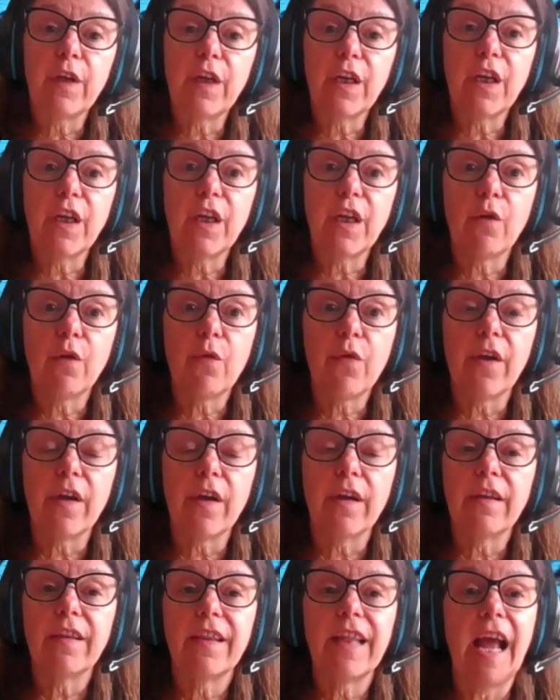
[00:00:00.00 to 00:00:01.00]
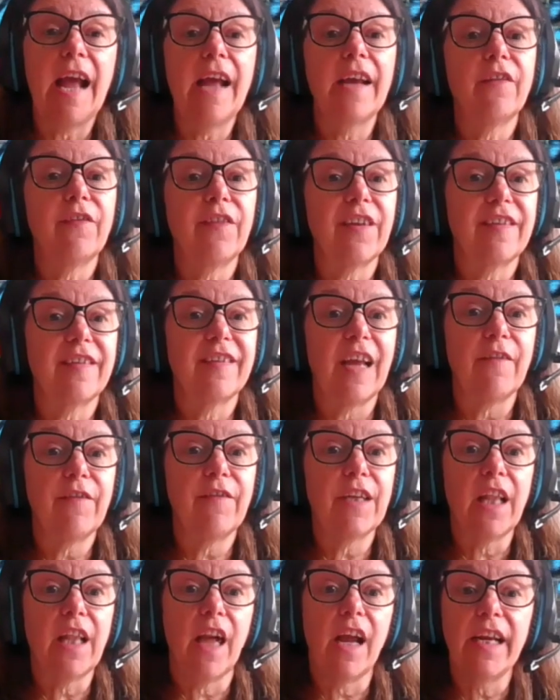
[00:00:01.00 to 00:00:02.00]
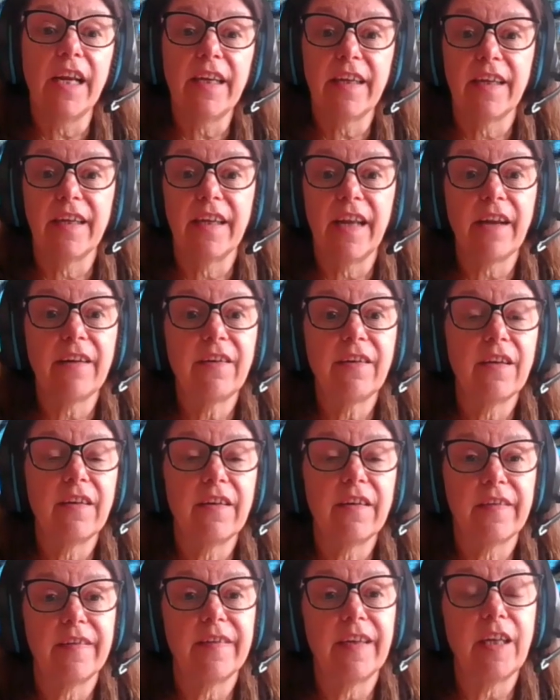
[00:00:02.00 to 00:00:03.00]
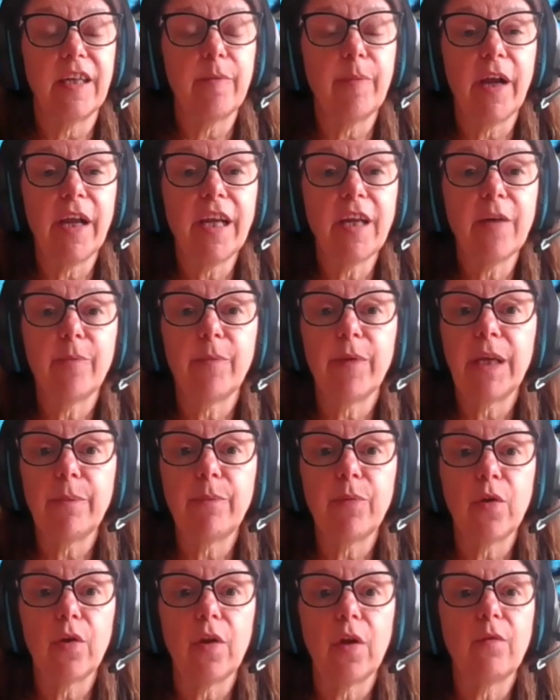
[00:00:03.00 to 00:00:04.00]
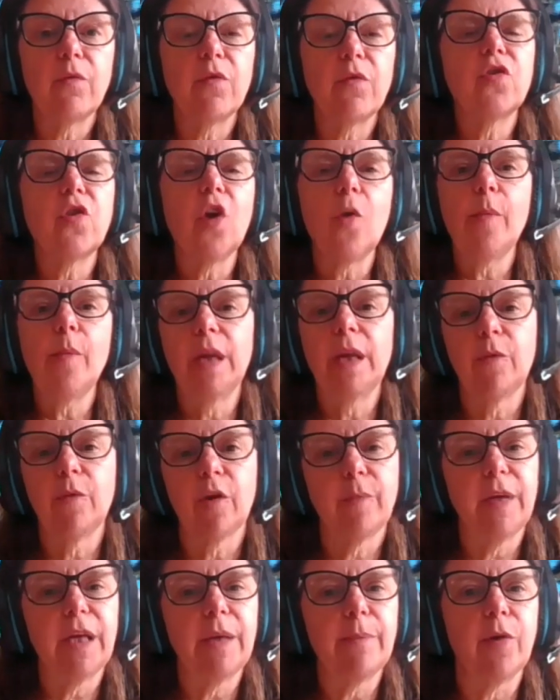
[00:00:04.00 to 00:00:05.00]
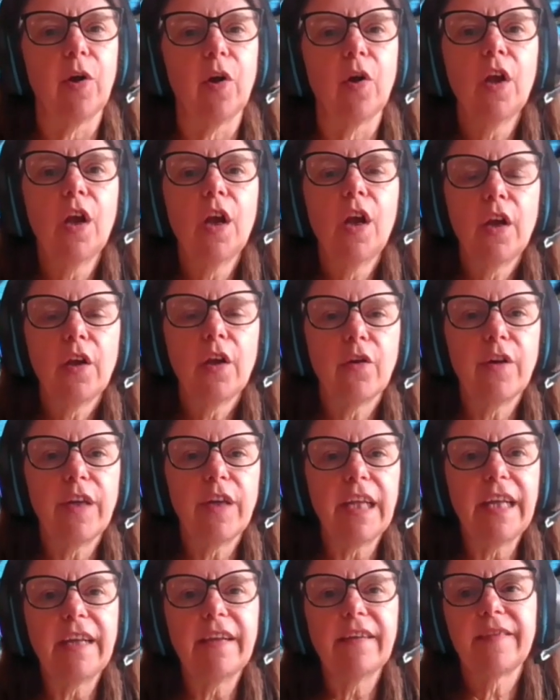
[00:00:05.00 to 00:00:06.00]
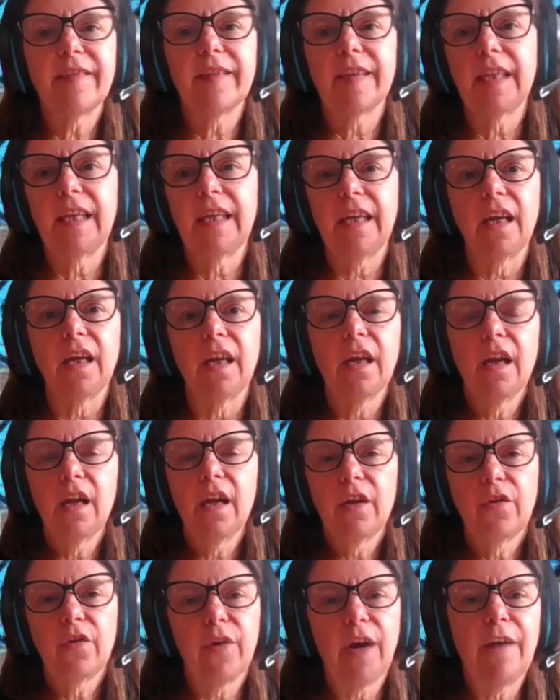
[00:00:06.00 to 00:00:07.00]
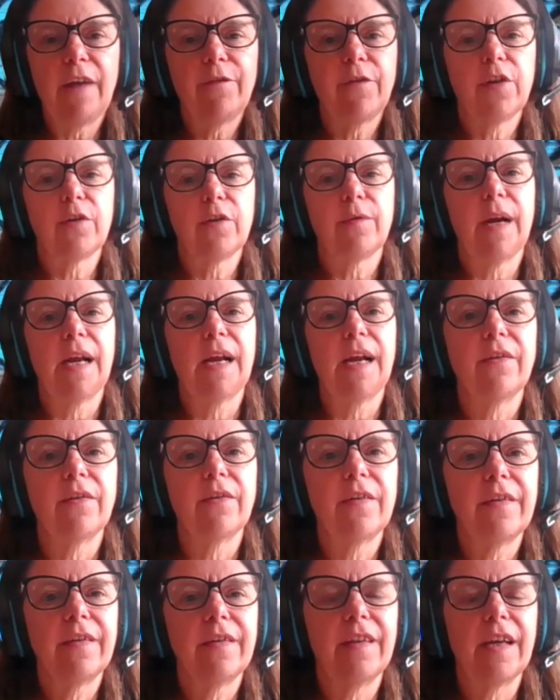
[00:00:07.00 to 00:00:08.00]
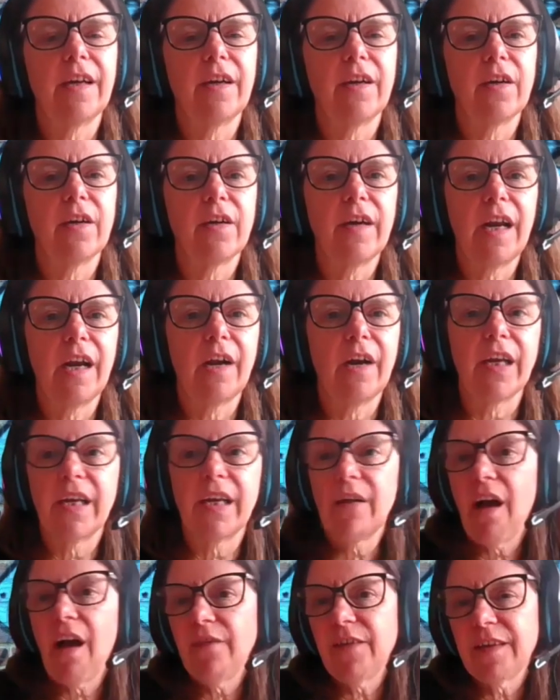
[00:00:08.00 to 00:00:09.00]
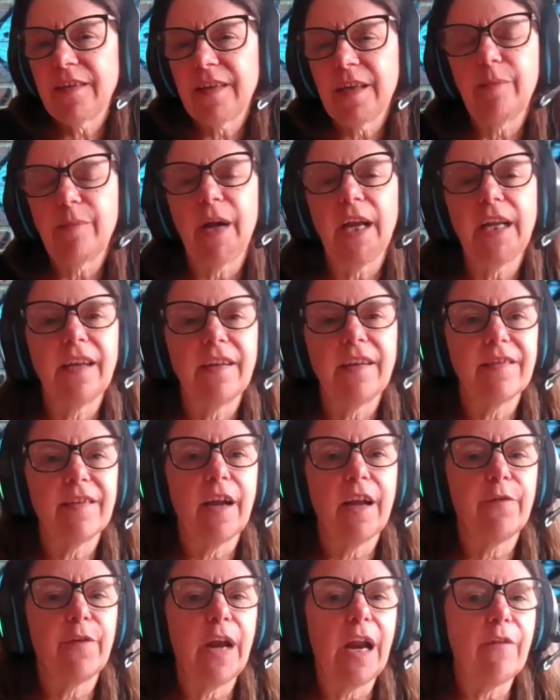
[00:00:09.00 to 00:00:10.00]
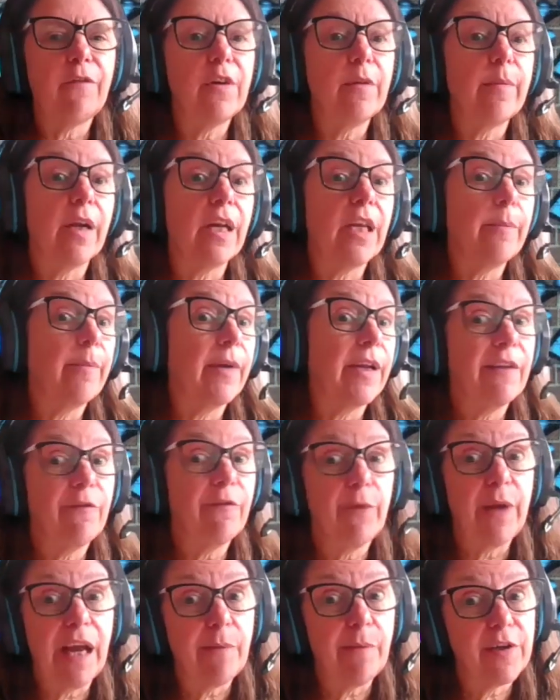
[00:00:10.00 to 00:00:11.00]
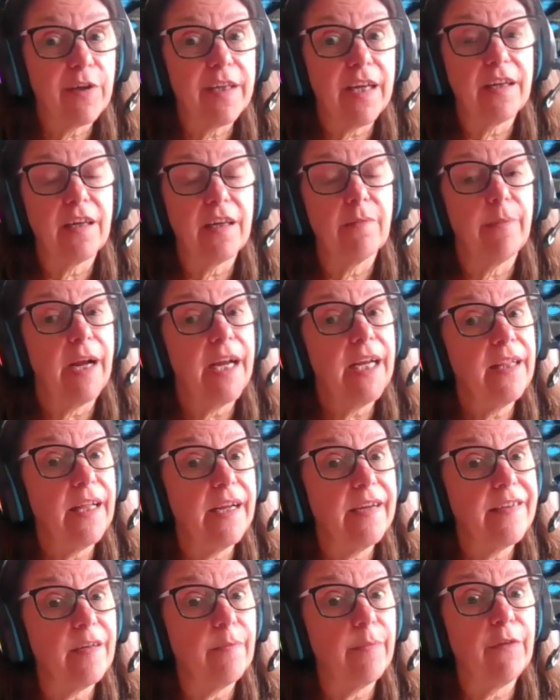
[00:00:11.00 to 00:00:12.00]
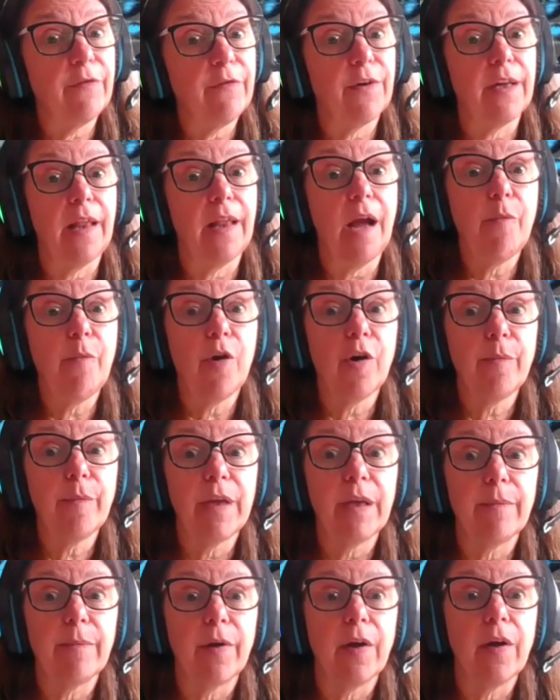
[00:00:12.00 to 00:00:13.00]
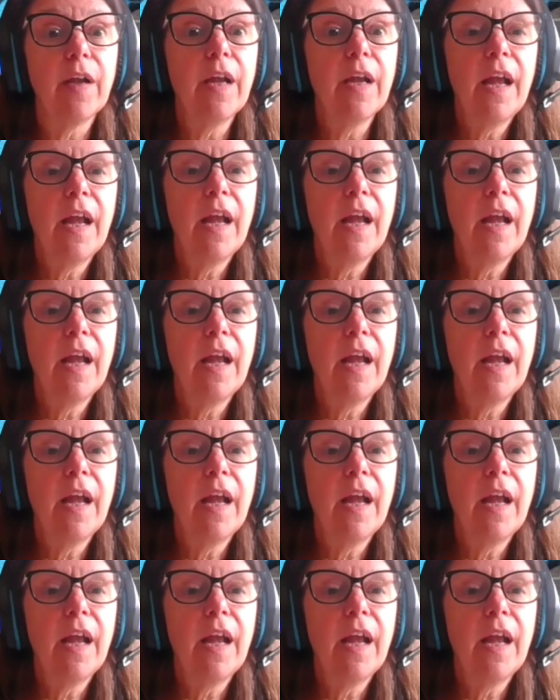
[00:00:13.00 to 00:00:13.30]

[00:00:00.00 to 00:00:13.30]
the end of the 7 line connected to City Bike, so many more people could easily travel around their area. Now, obviously, biking's not for everybody, but if we had protected bike lanes, it'd be for a lot more people.